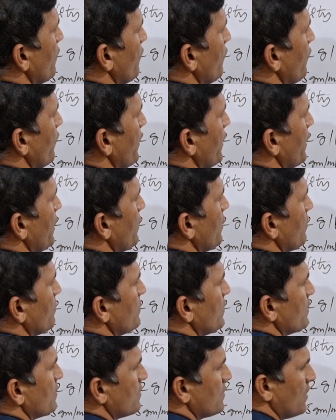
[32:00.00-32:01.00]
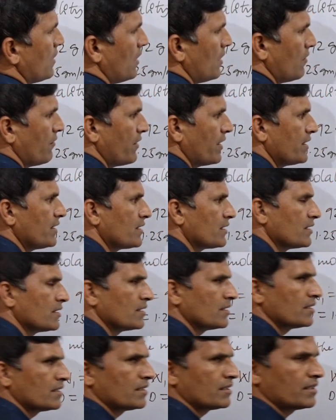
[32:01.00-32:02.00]
weight of the solvent
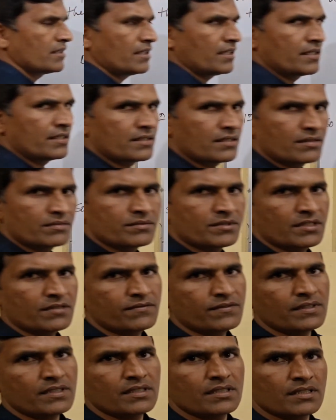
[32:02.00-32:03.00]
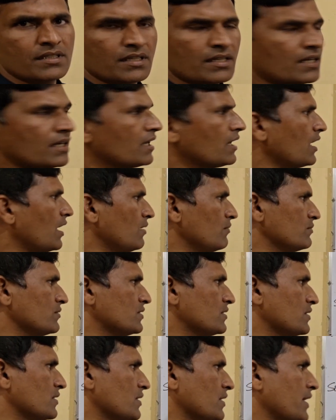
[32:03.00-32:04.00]
in terms of
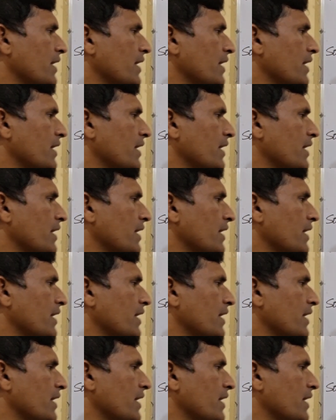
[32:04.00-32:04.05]
grams,